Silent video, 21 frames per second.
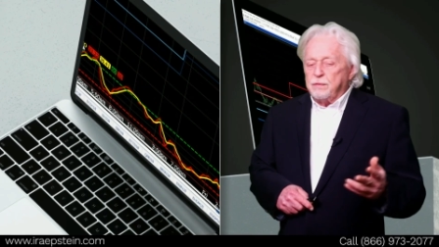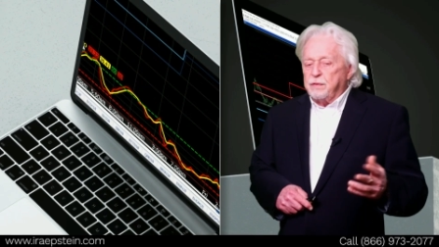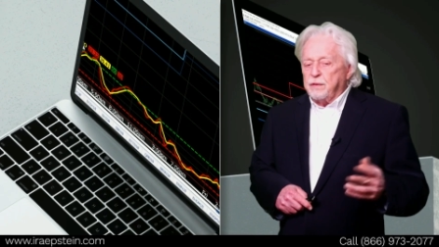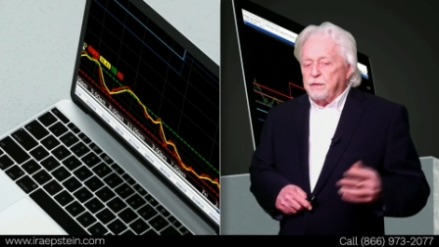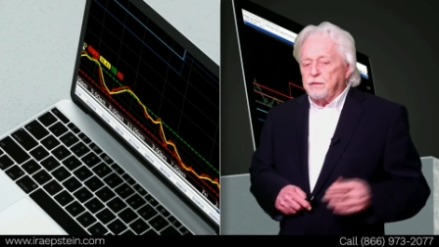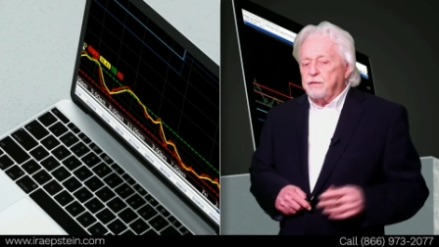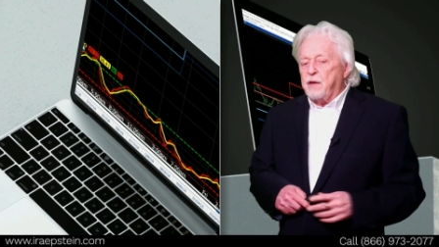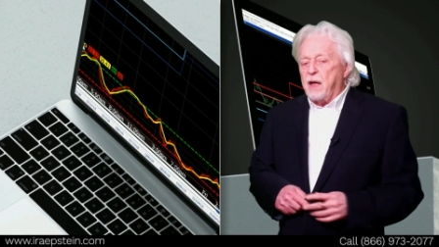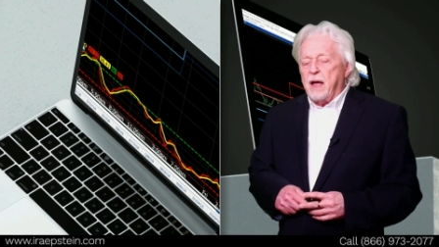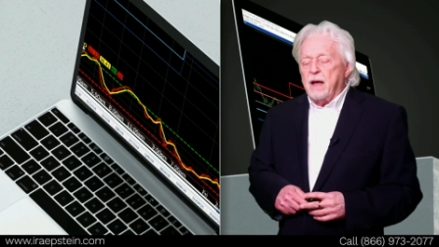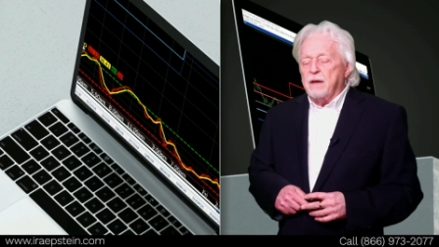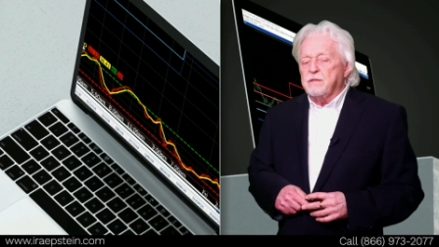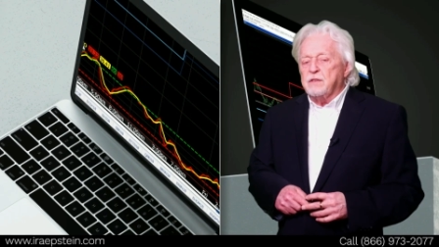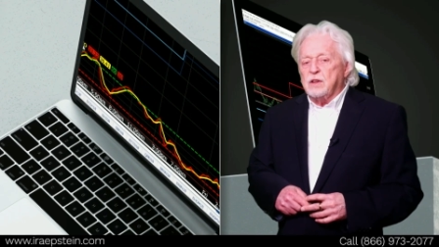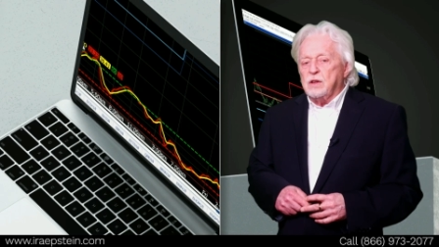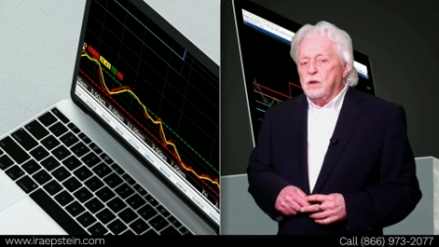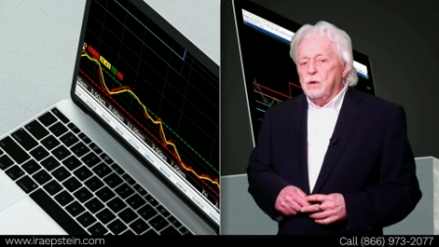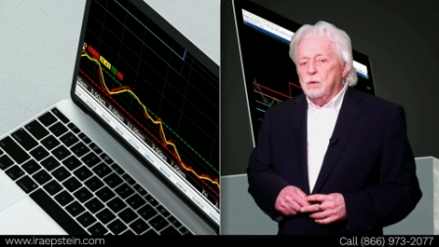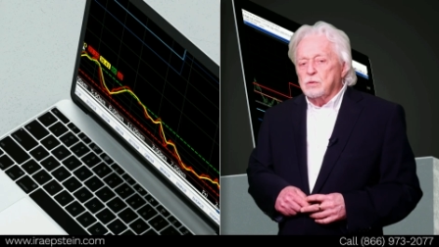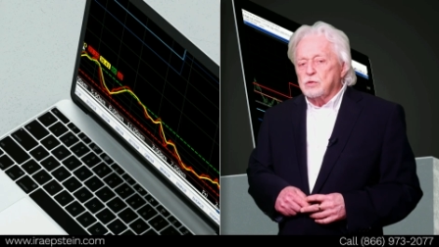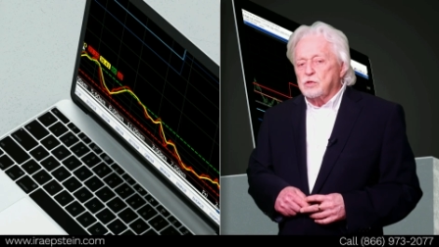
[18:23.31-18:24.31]
If you
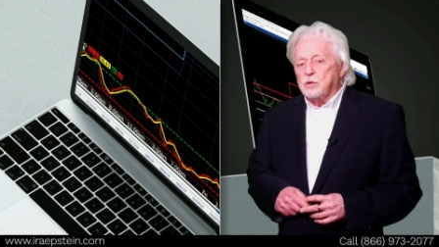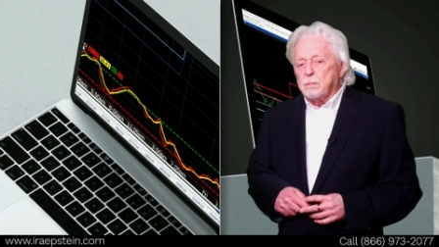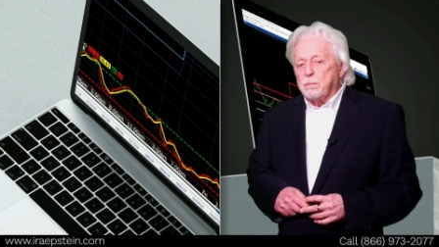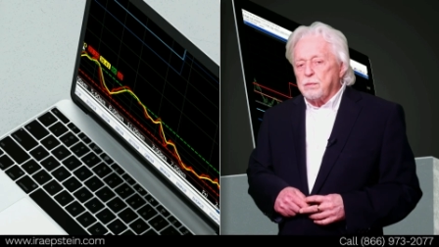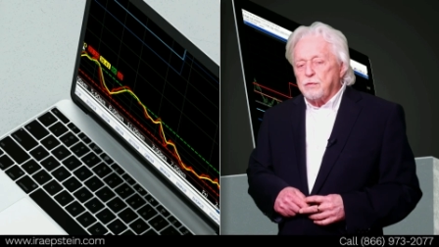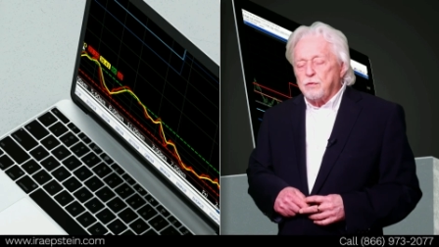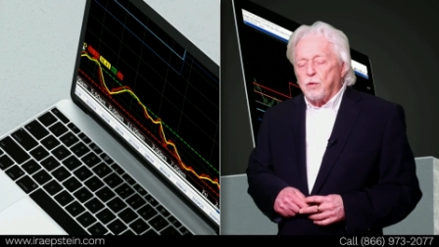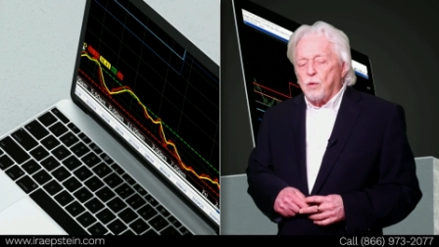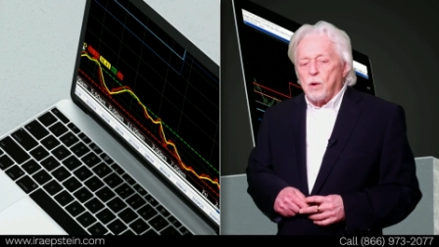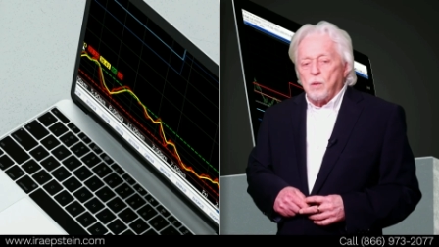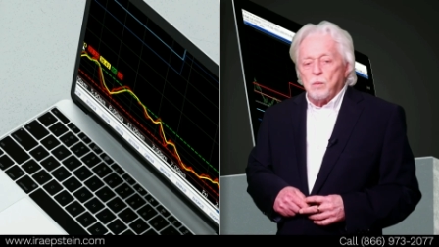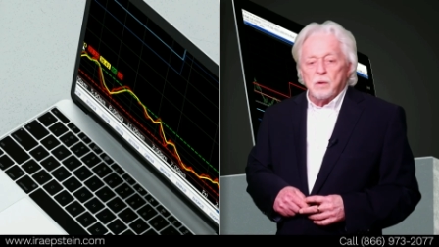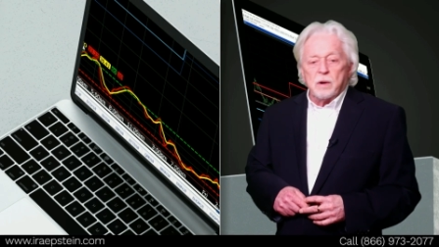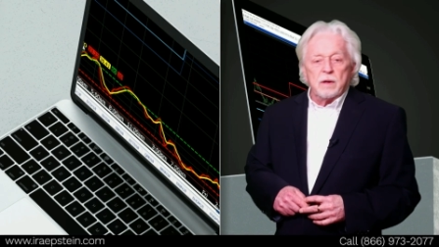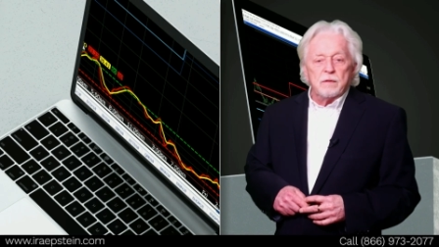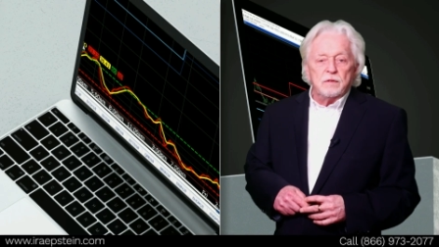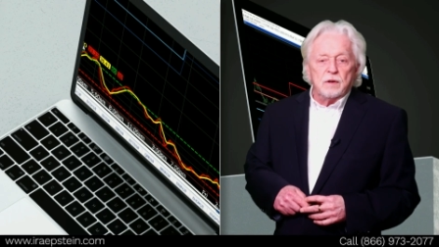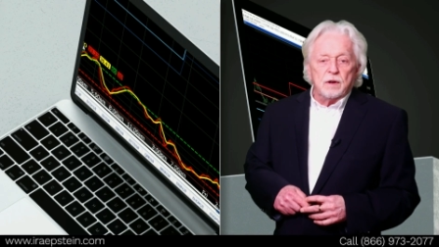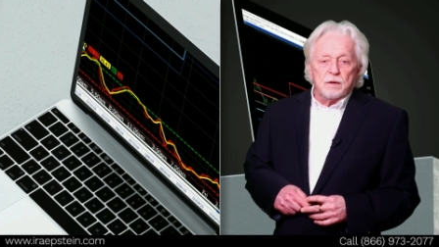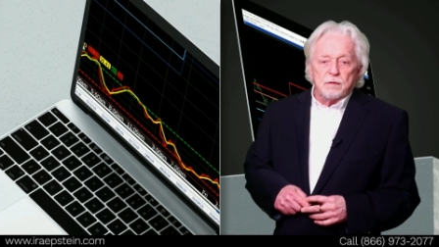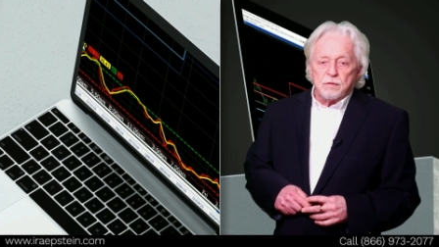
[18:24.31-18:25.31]
haven't used it before, we'll
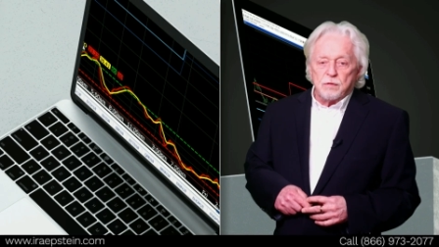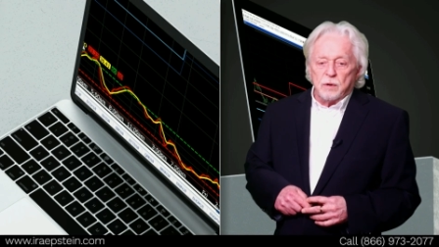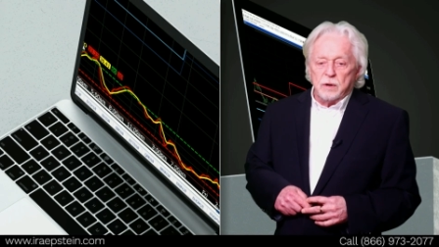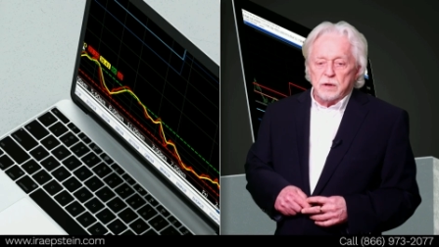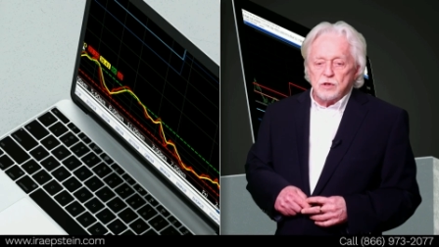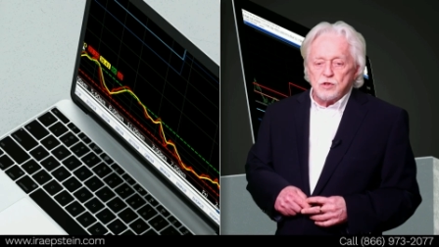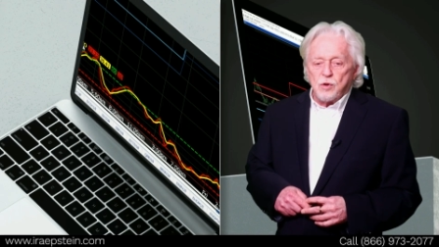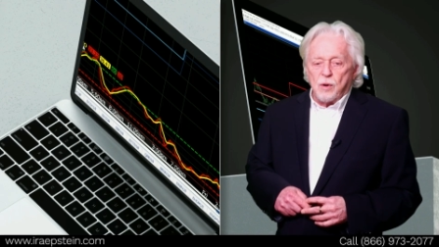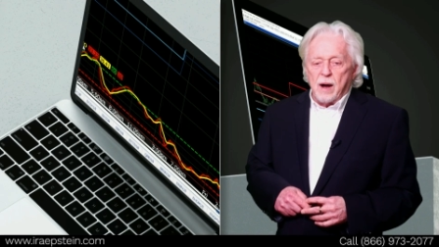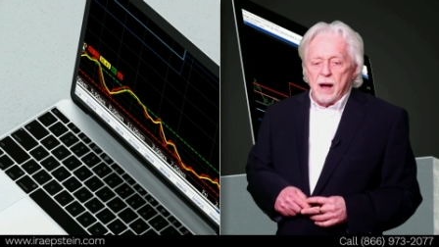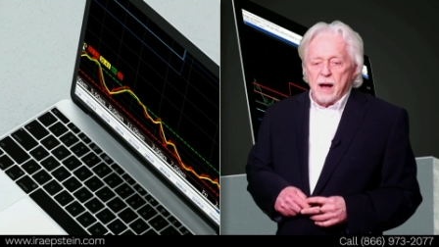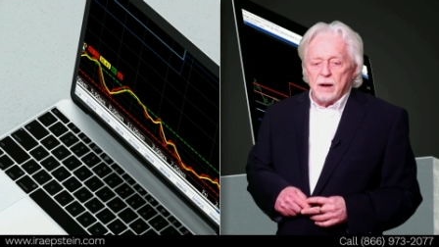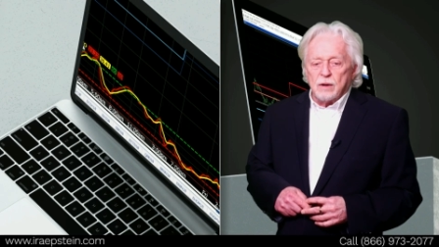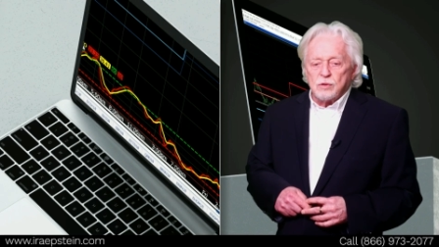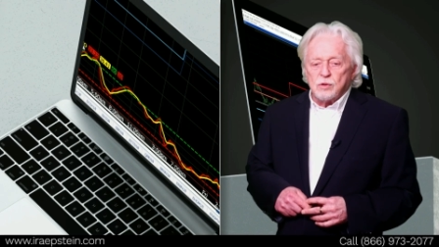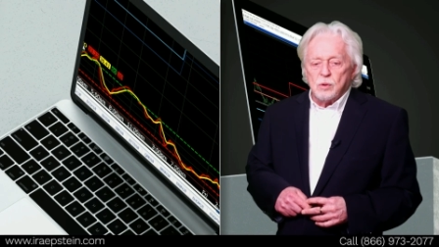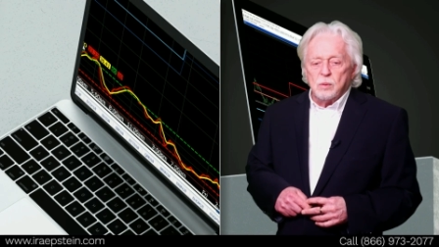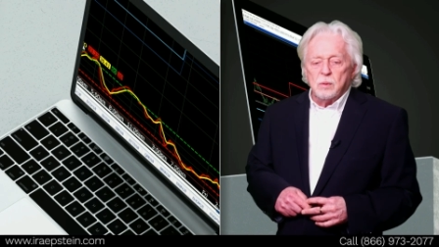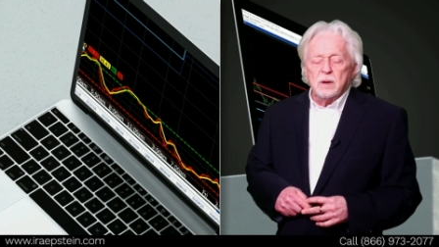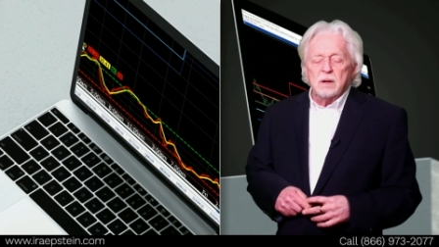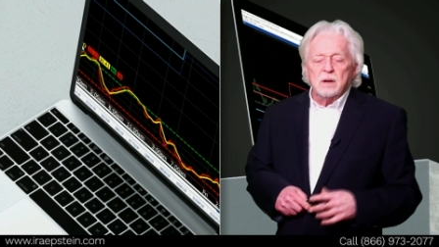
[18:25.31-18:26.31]
give you a free trial
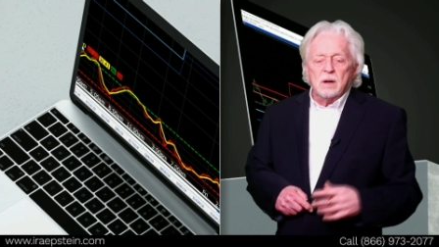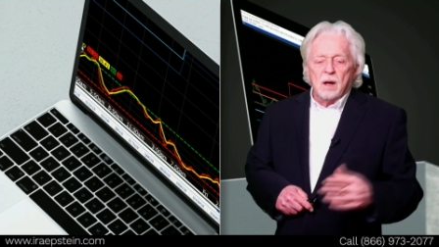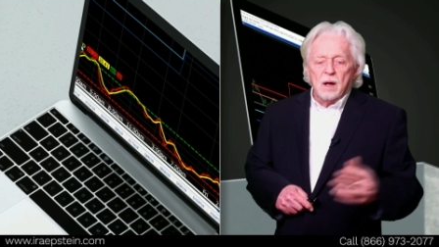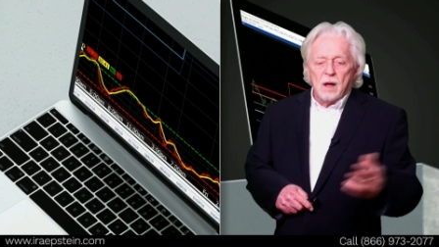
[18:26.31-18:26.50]
to it.